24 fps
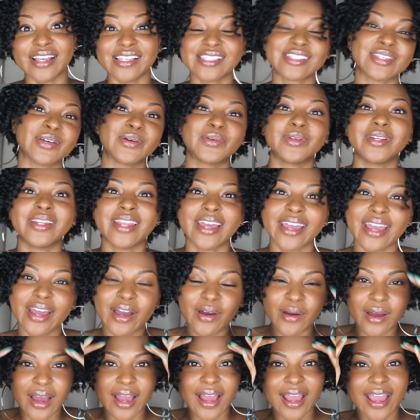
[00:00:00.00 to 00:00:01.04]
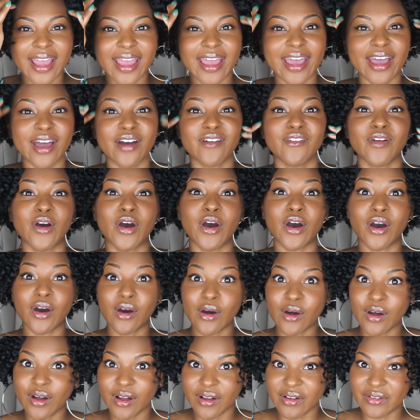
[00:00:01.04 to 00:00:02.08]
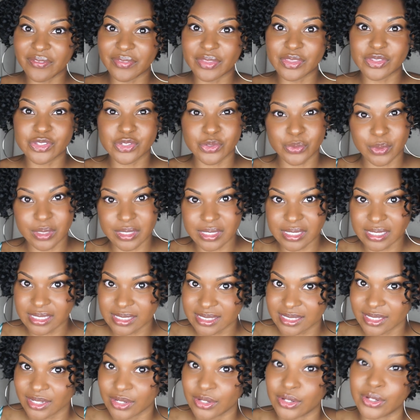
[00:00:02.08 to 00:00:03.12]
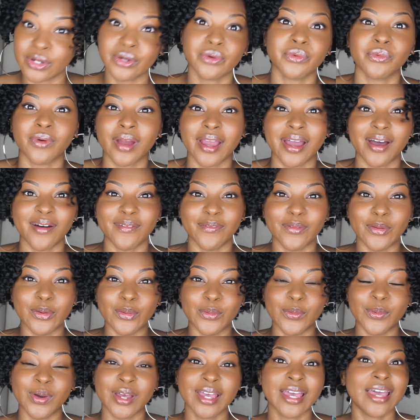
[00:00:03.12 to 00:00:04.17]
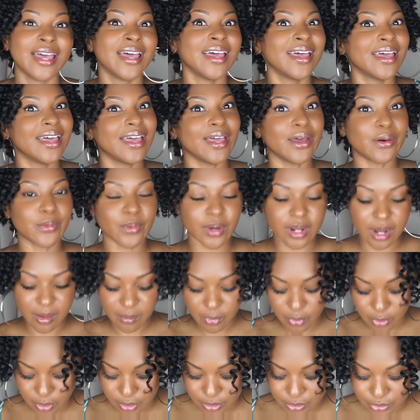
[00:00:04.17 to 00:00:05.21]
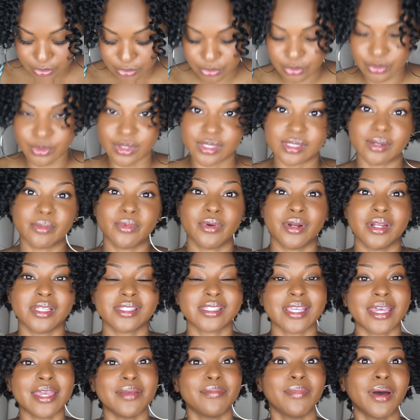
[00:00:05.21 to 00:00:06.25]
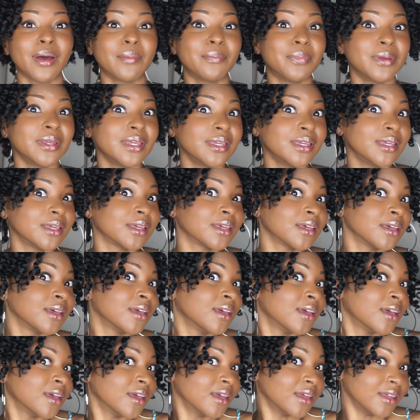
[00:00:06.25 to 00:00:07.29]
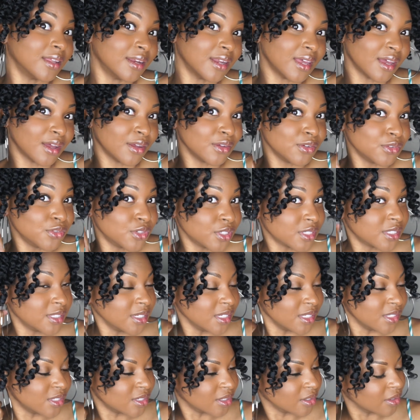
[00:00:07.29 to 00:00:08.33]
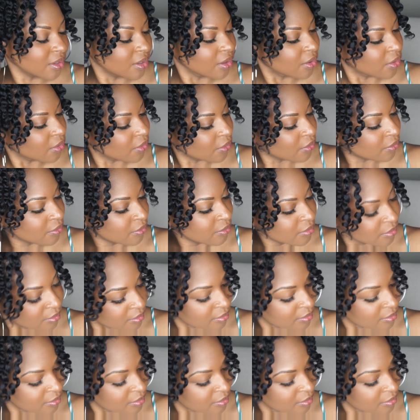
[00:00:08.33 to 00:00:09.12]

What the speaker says: So now I have all of the twists unraveled, and what I'm going to do is I'm going to take my pick, and now you just need to go